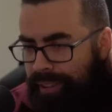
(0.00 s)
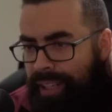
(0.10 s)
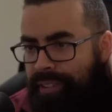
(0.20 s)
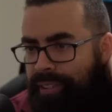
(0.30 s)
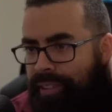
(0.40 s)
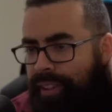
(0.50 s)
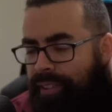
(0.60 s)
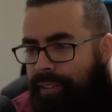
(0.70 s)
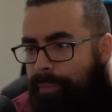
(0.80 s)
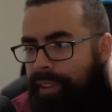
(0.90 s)
That's
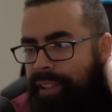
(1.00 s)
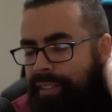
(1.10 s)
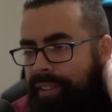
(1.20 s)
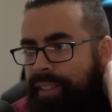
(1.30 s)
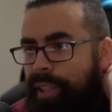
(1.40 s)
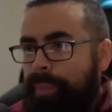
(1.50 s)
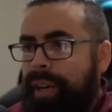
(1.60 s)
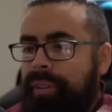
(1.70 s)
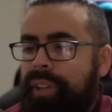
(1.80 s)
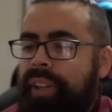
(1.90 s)
something to think
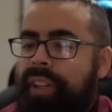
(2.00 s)
about.